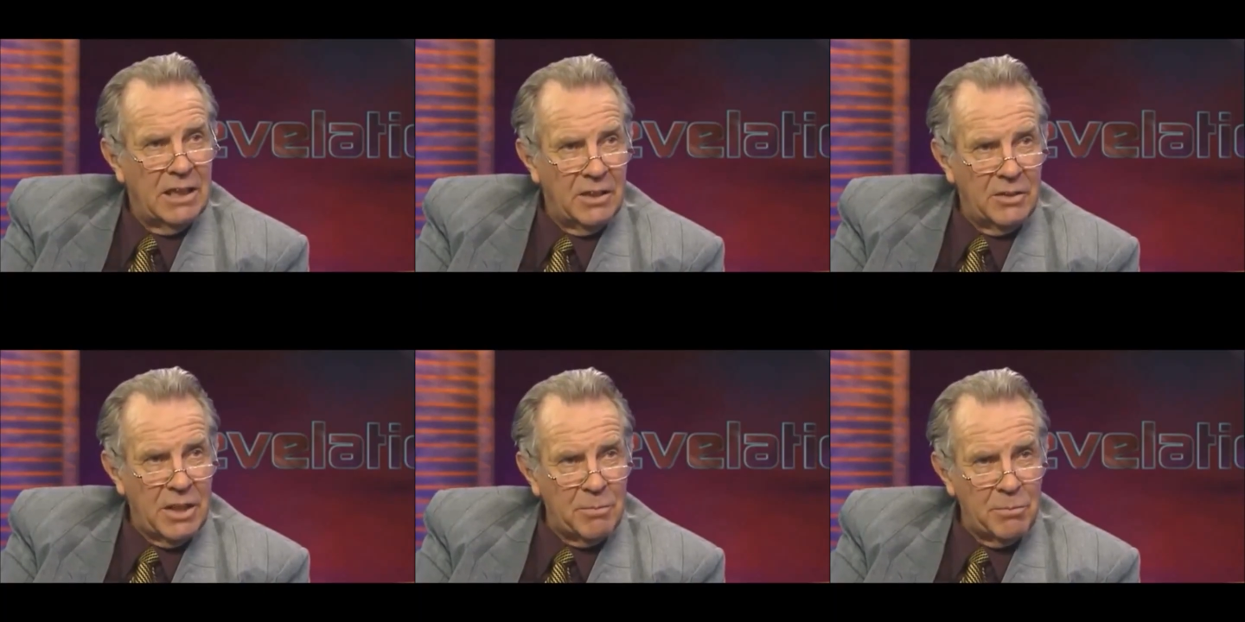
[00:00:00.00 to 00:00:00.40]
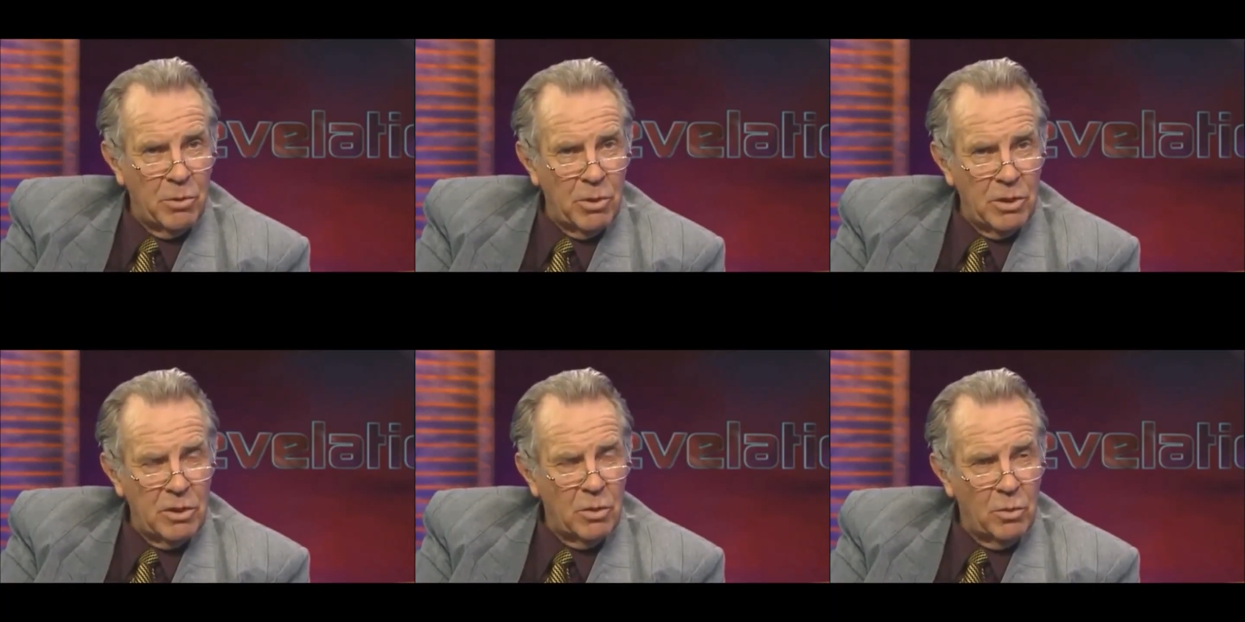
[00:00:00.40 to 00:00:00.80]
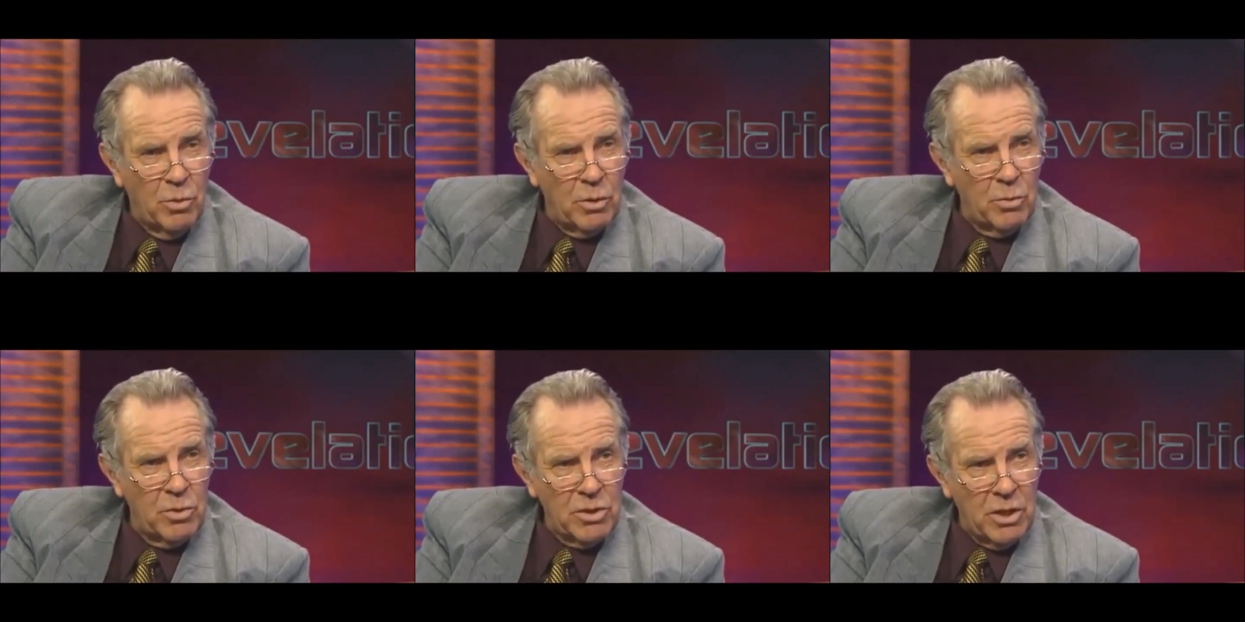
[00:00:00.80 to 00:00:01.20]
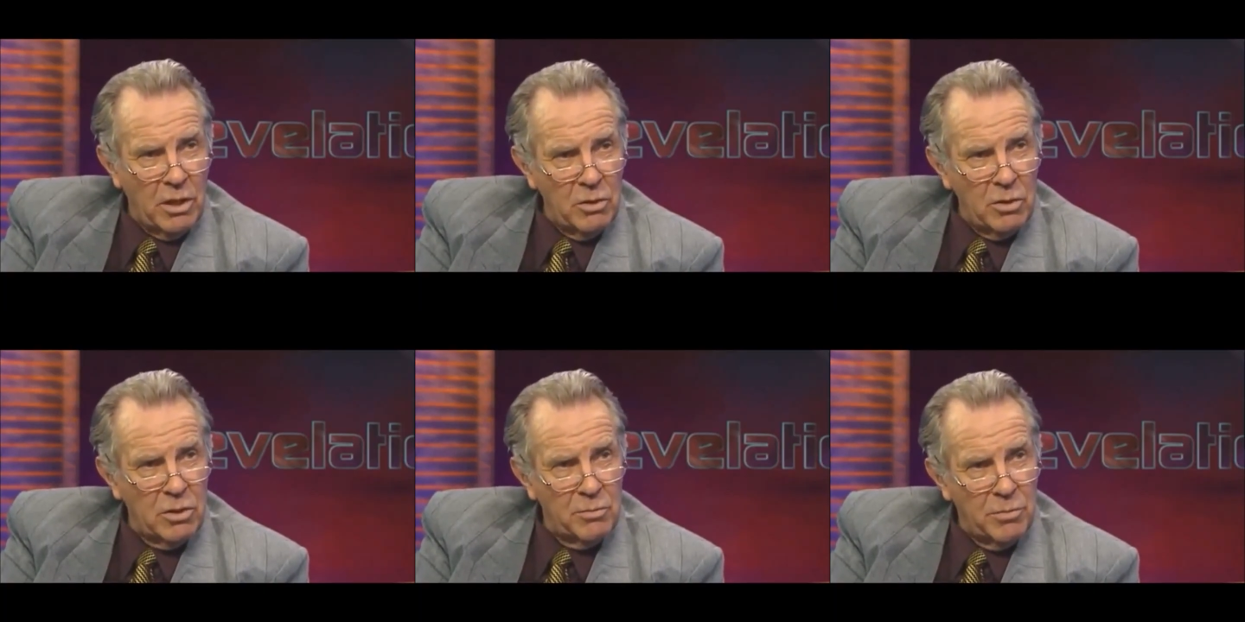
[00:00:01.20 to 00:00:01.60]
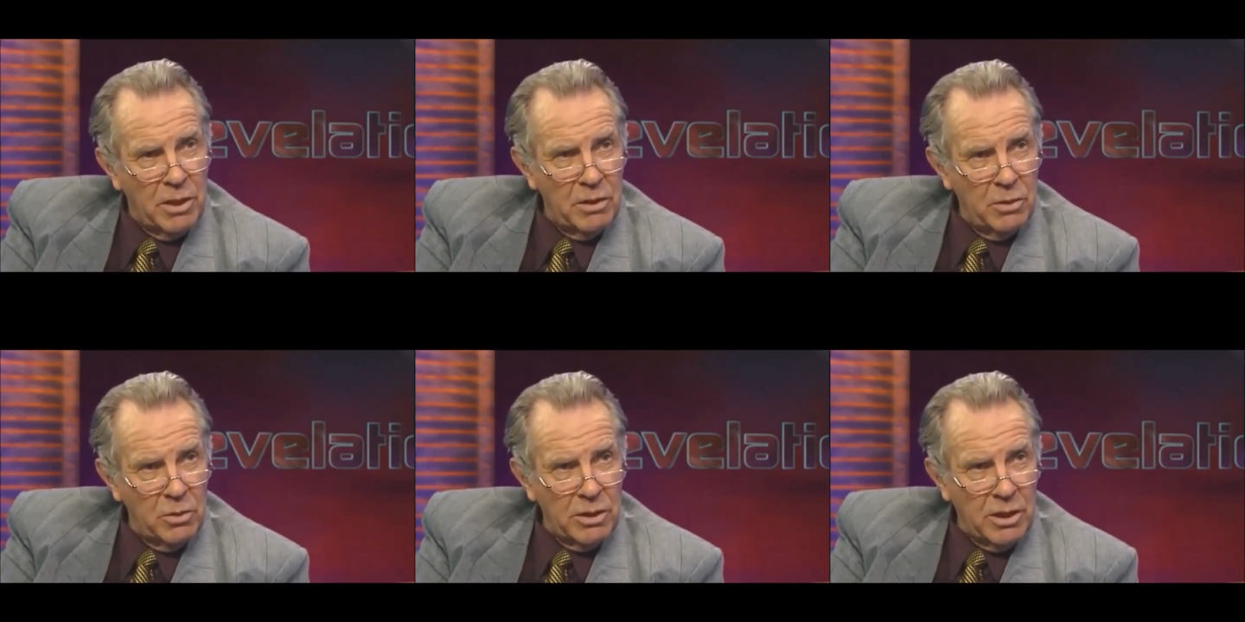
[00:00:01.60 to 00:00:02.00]
At that point, what was owned
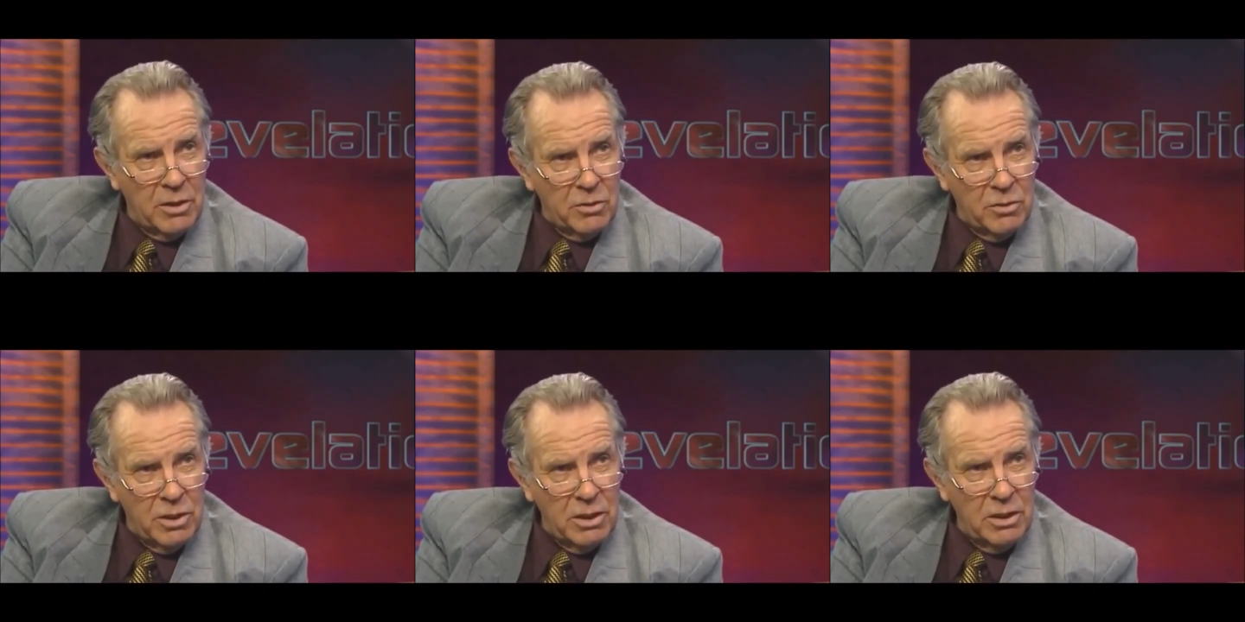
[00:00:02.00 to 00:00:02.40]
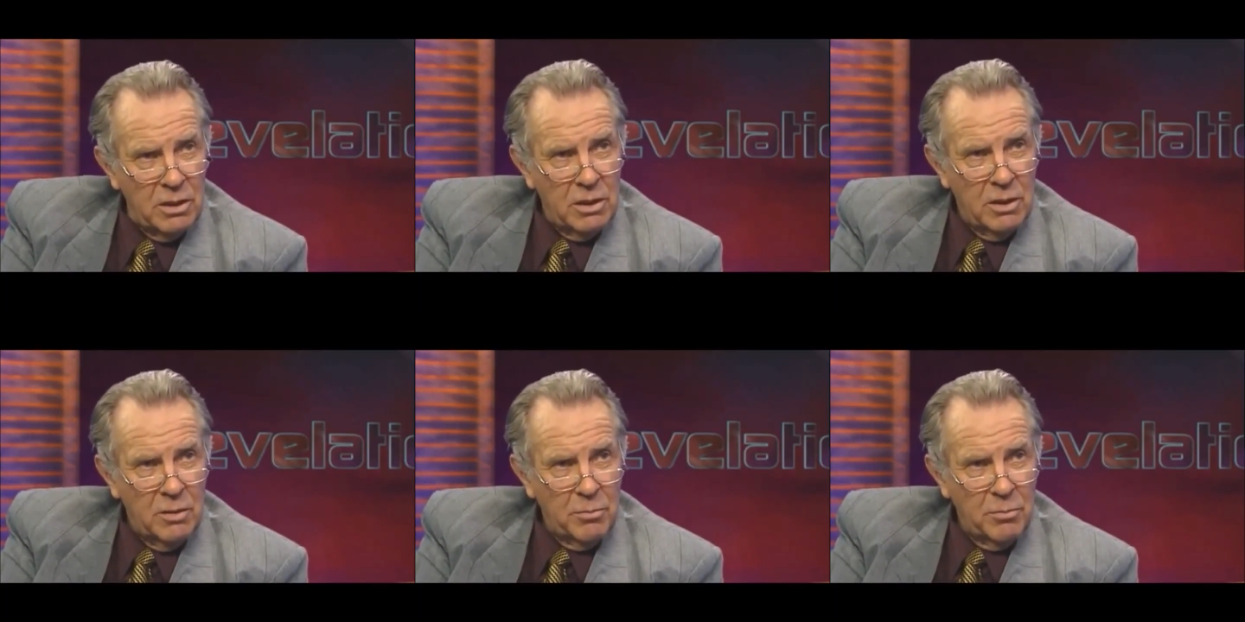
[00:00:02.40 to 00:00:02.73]
by your country,